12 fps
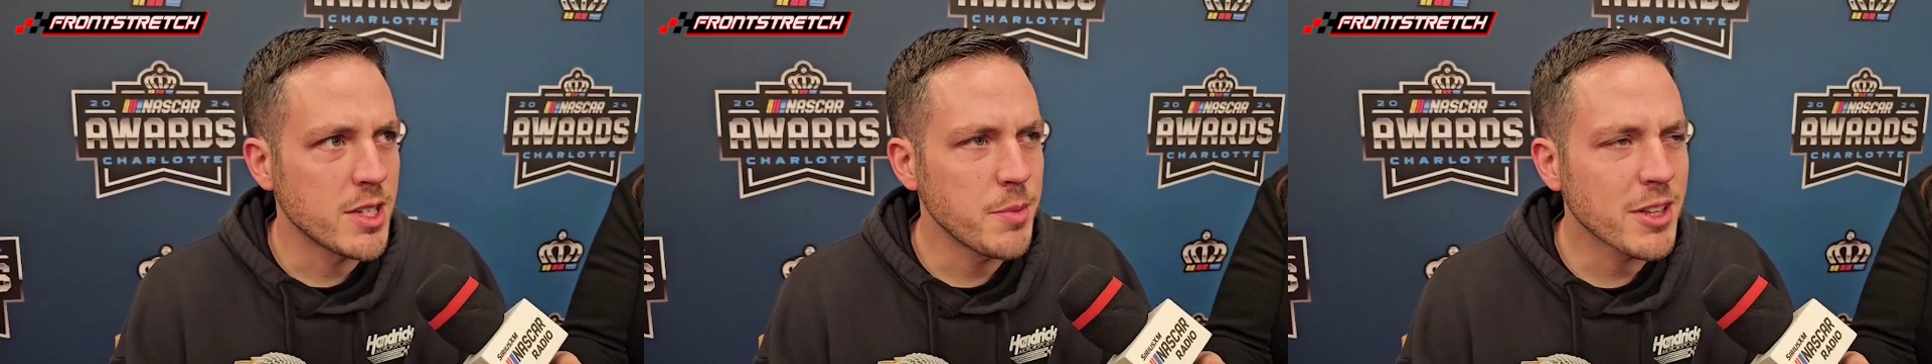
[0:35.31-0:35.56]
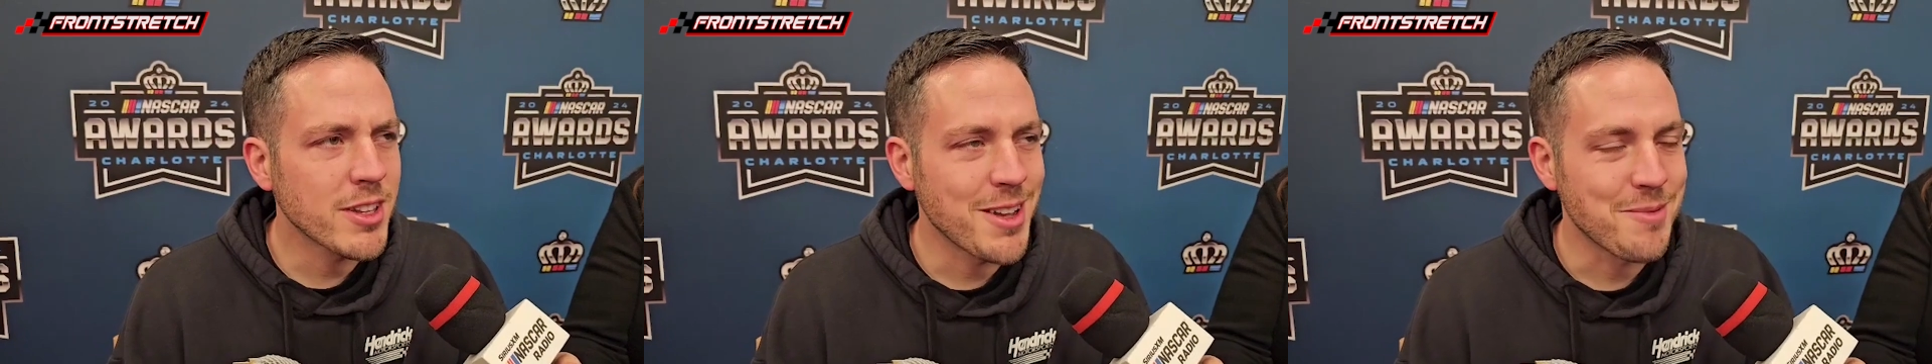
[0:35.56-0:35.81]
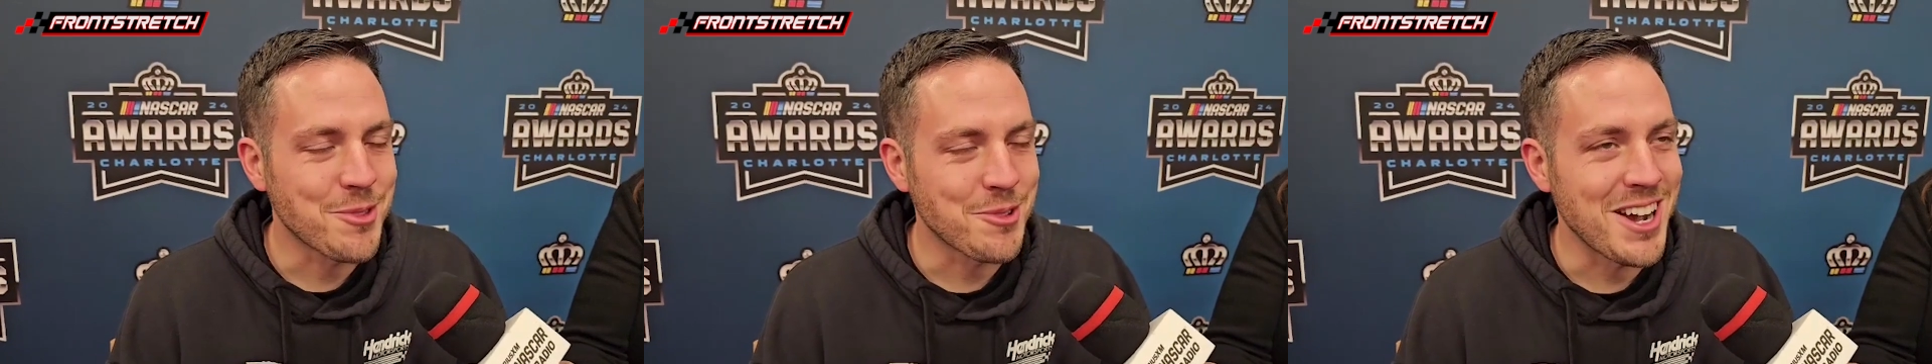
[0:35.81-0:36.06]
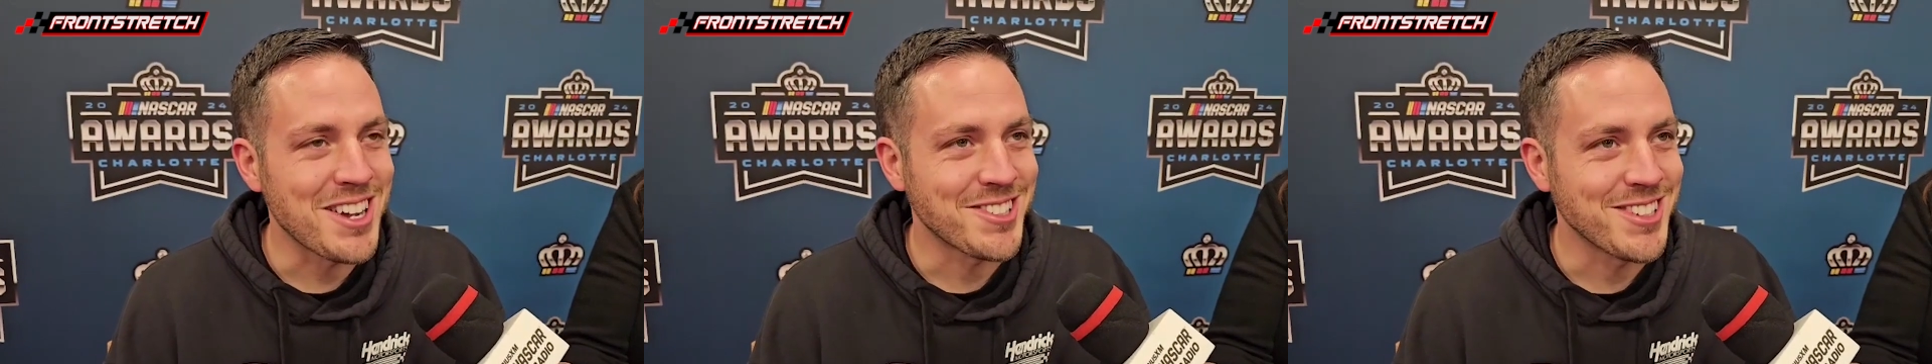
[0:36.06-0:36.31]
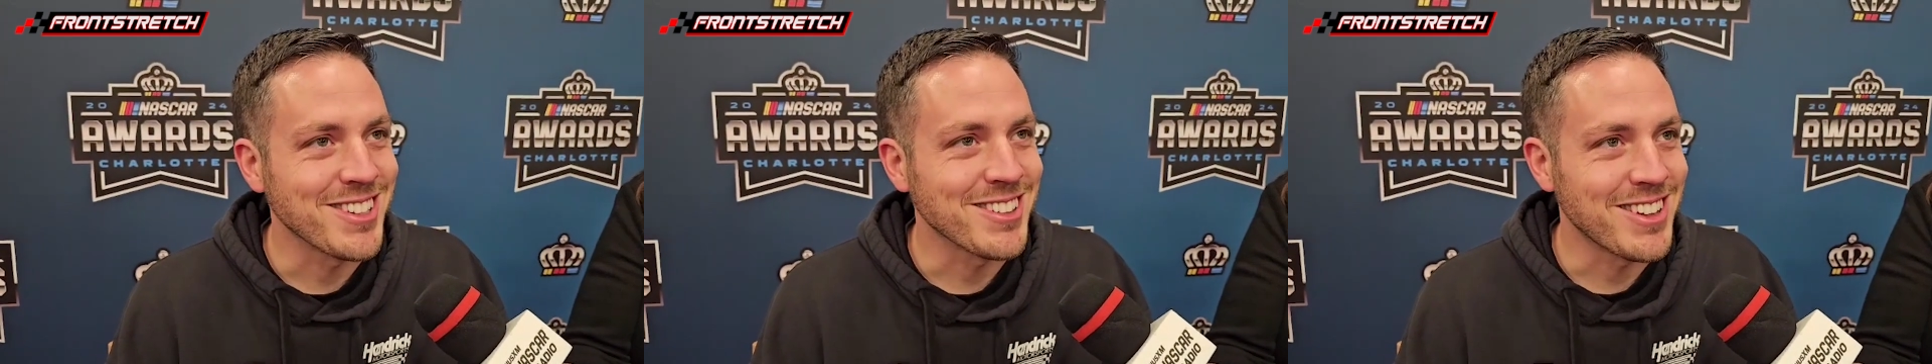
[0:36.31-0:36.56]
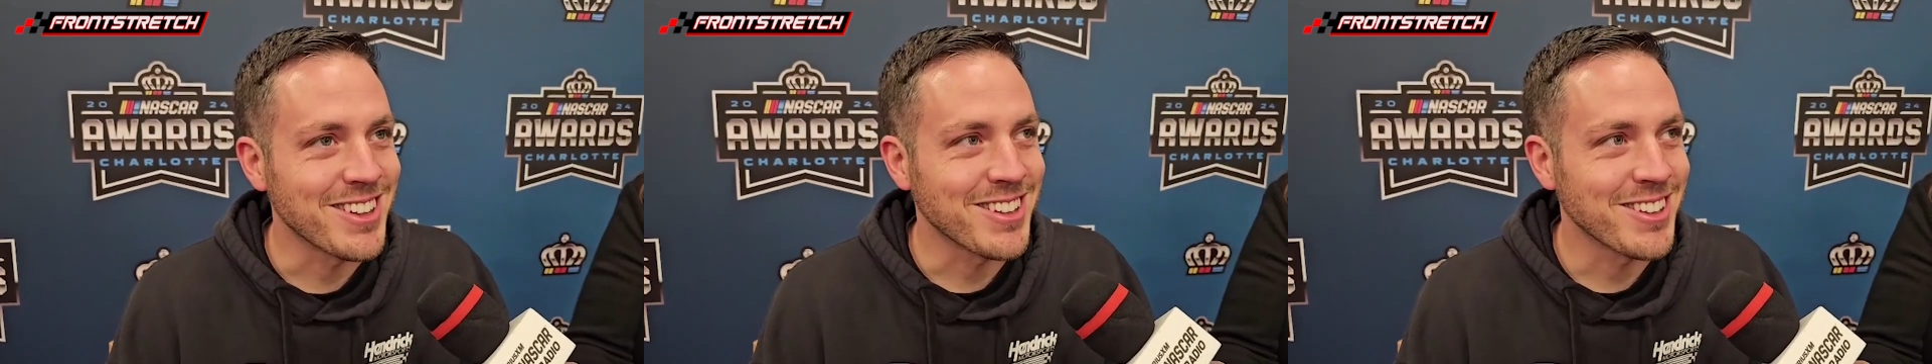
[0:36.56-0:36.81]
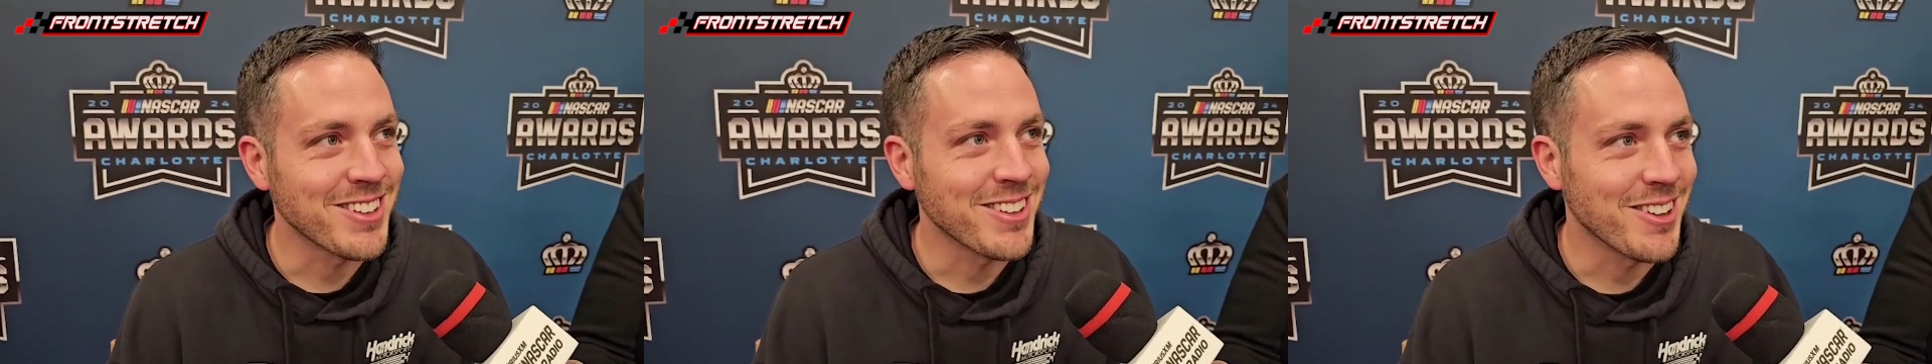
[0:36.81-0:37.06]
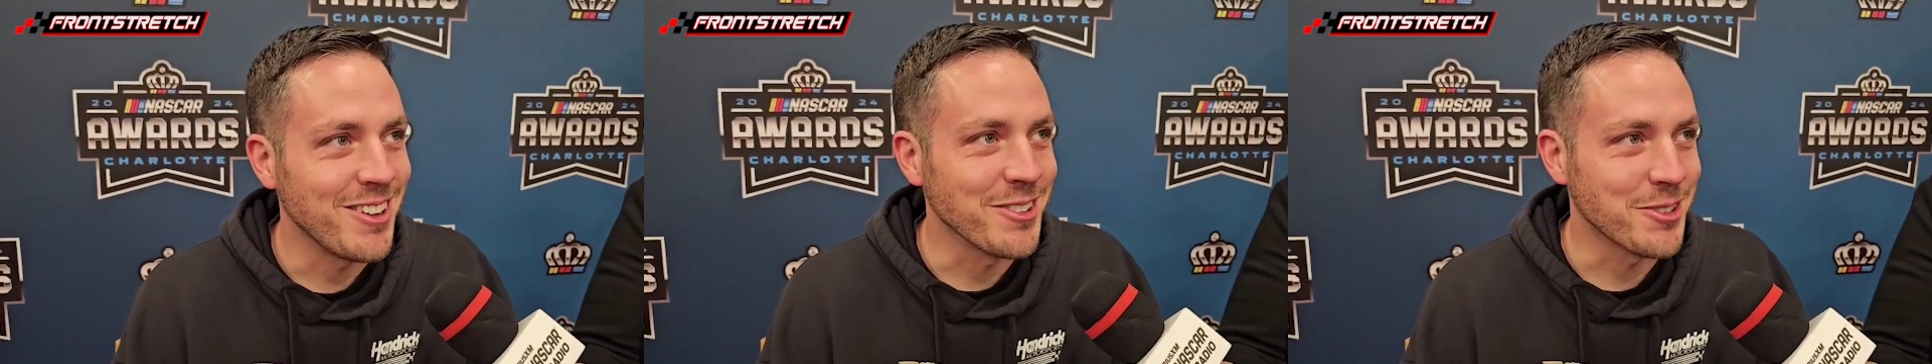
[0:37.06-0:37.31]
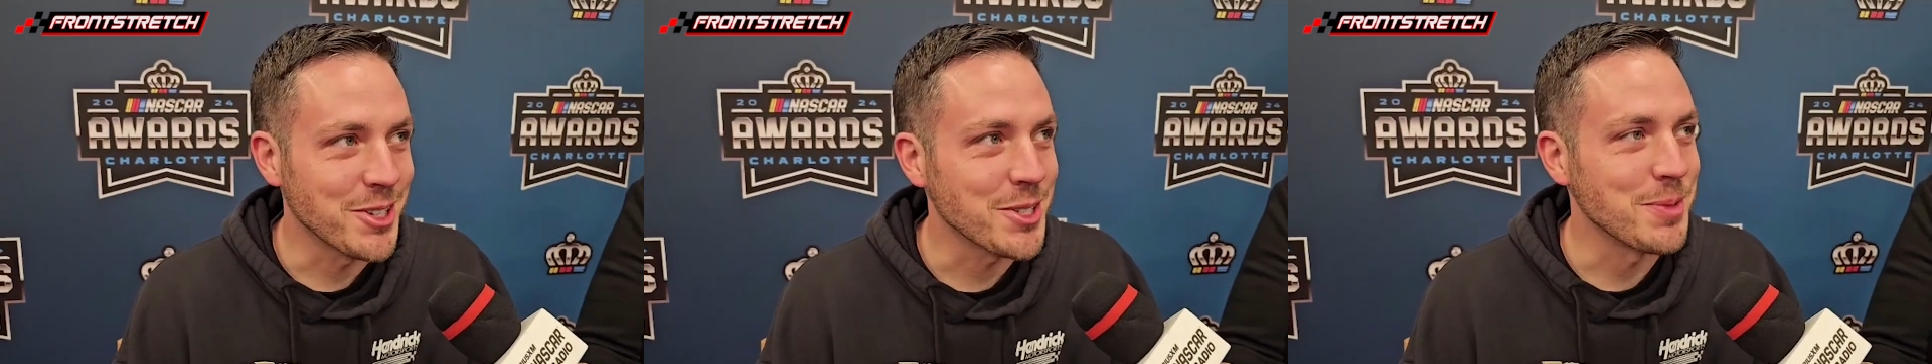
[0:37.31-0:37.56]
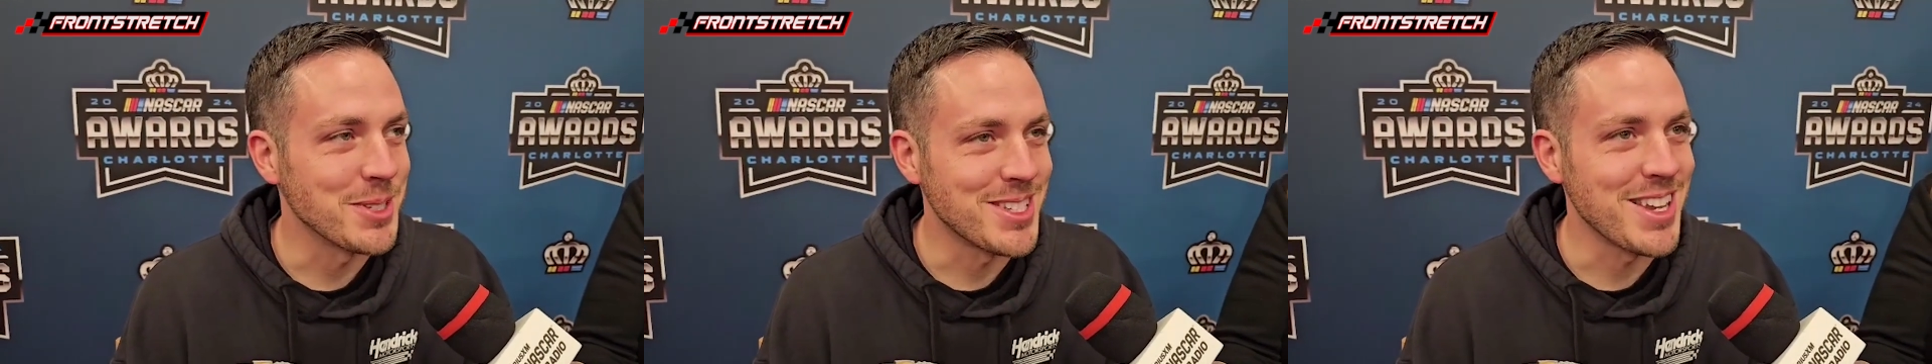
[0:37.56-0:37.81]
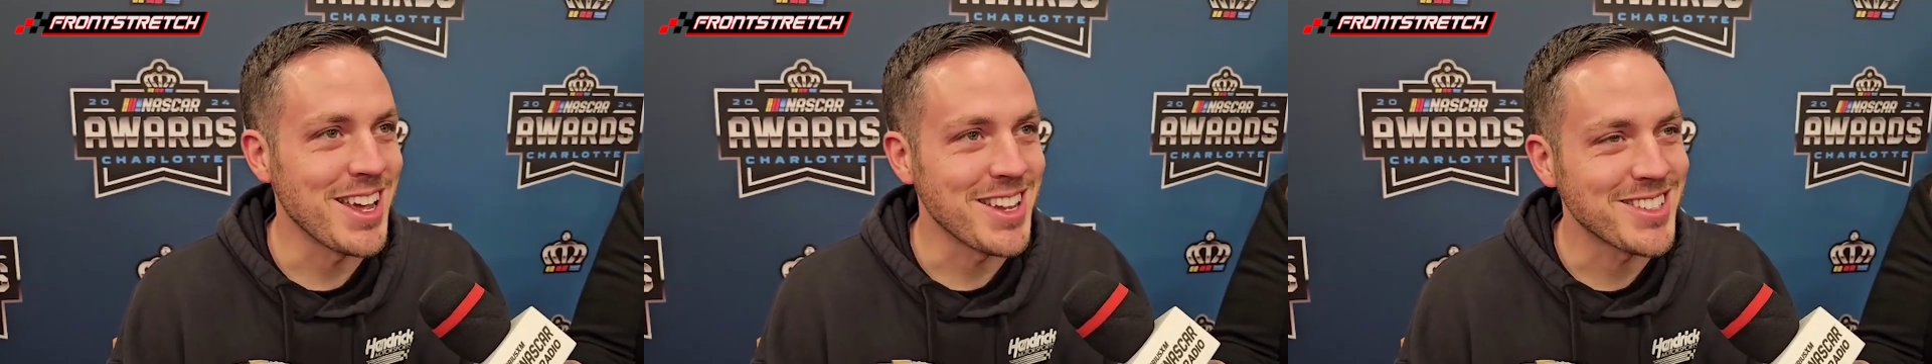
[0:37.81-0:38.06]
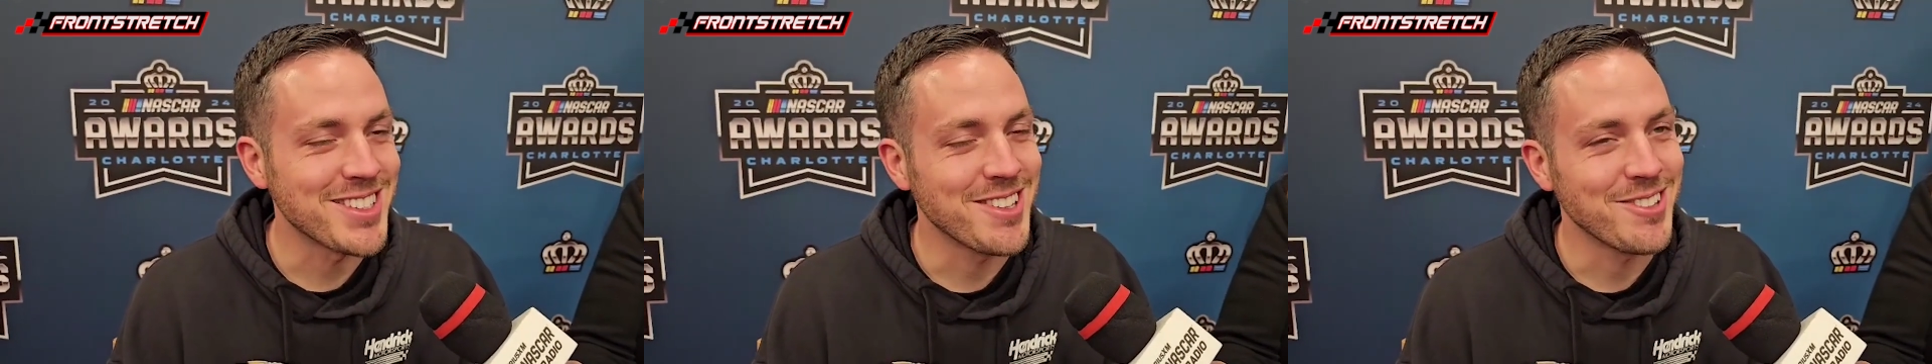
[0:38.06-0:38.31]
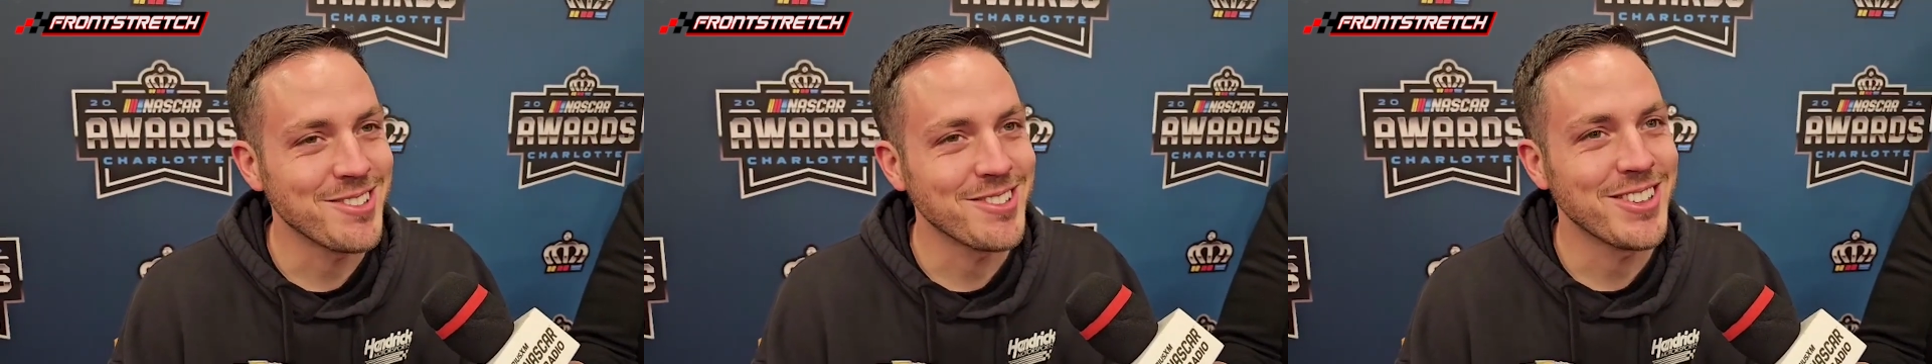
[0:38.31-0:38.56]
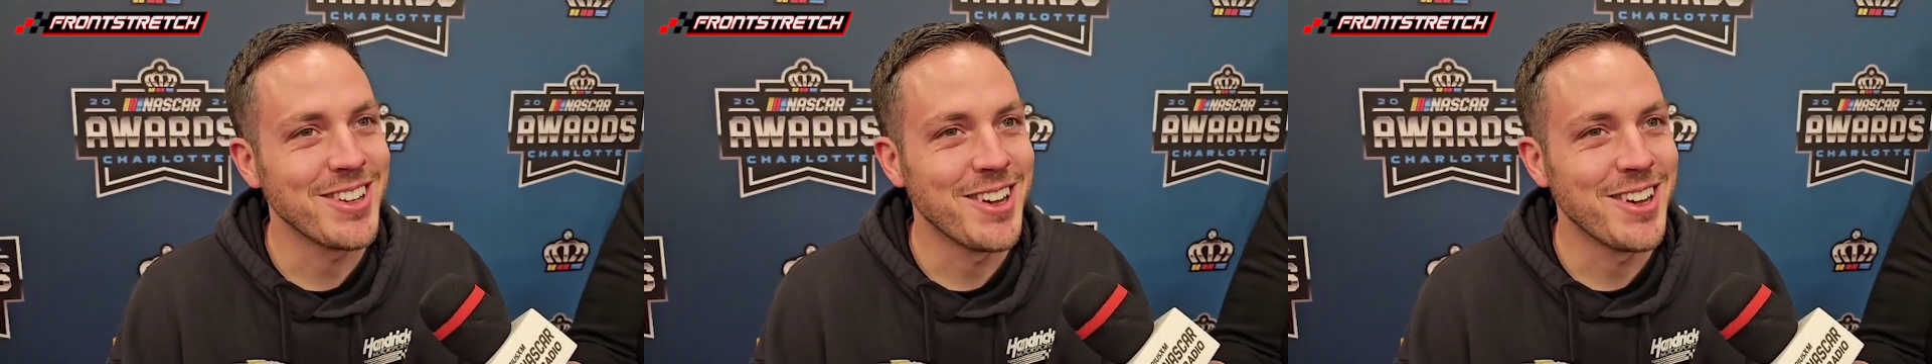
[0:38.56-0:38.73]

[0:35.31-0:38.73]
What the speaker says: Typically, I'm thrashing like on Christmas Day still.